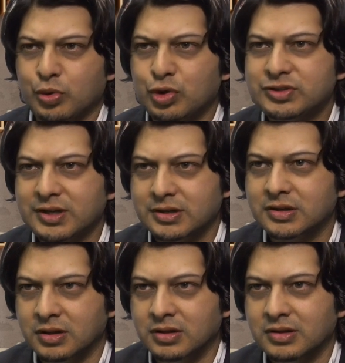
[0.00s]
when you say
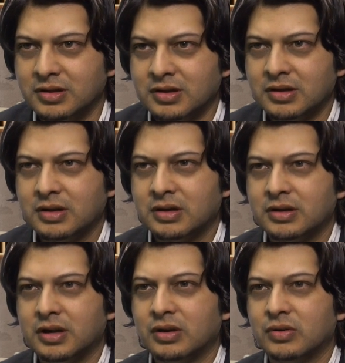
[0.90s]
ill,
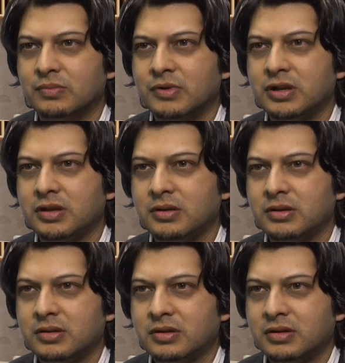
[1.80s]
now
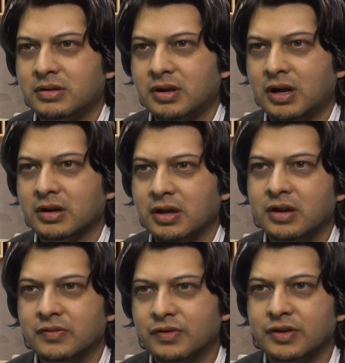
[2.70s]
many young
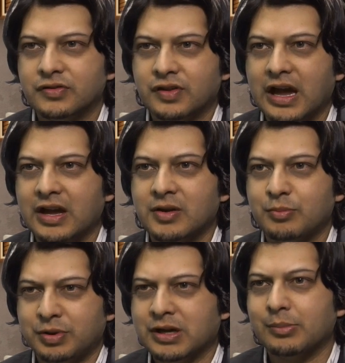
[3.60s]
infants have
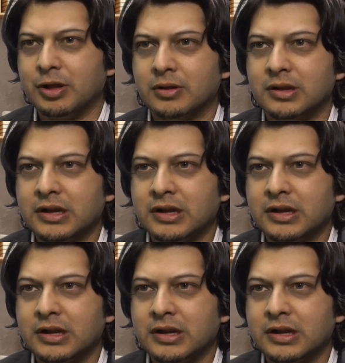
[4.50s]
become ill.